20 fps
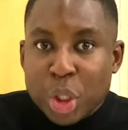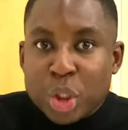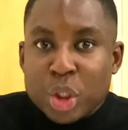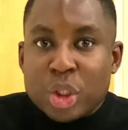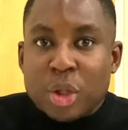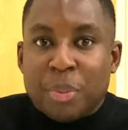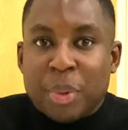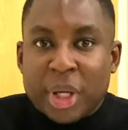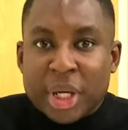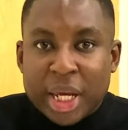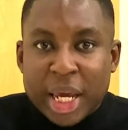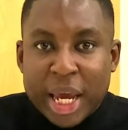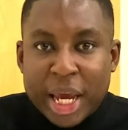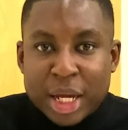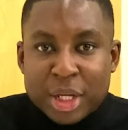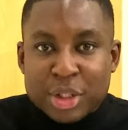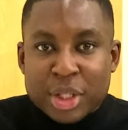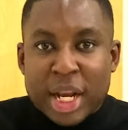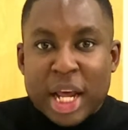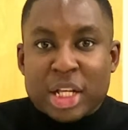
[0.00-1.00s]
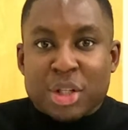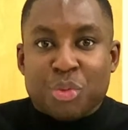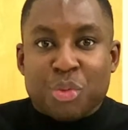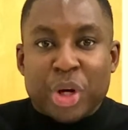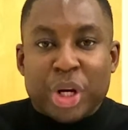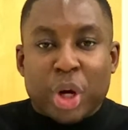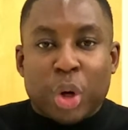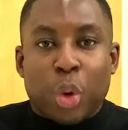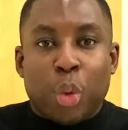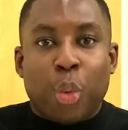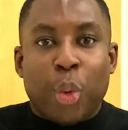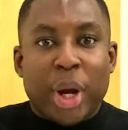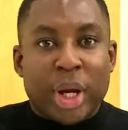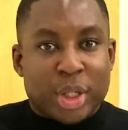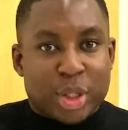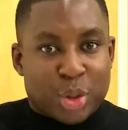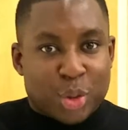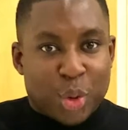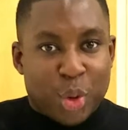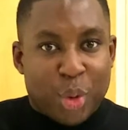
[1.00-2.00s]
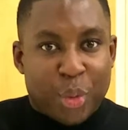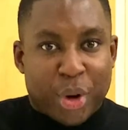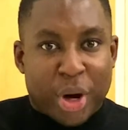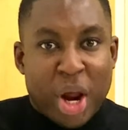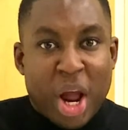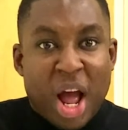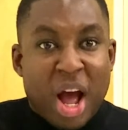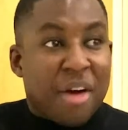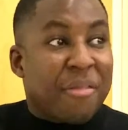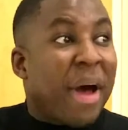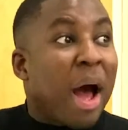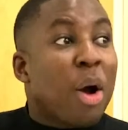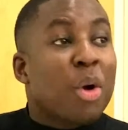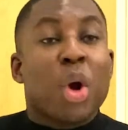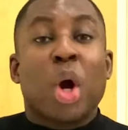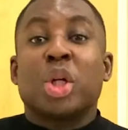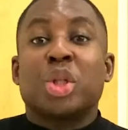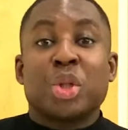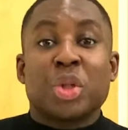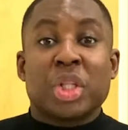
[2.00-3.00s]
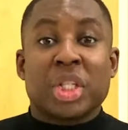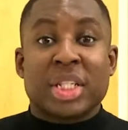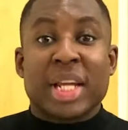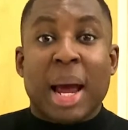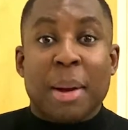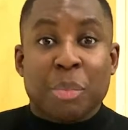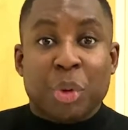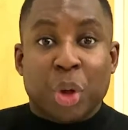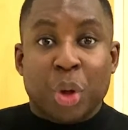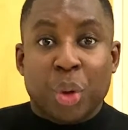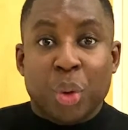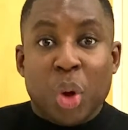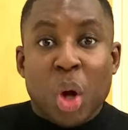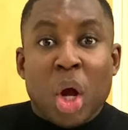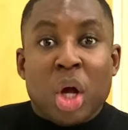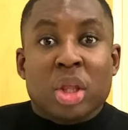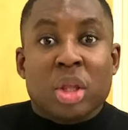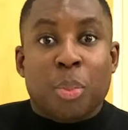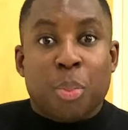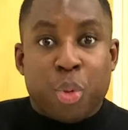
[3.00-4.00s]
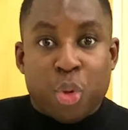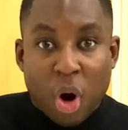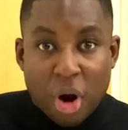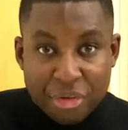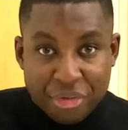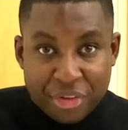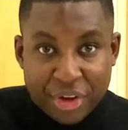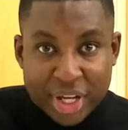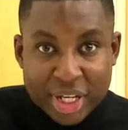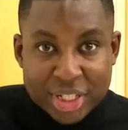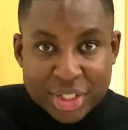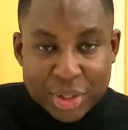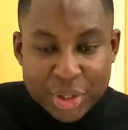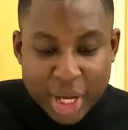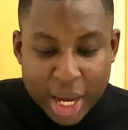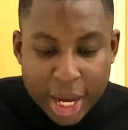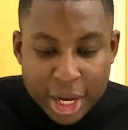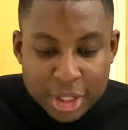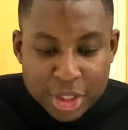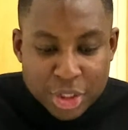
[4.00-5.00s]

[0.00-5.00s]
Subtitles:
to be king. So let's read a quick story of how God used Samuel, the prophet, okay?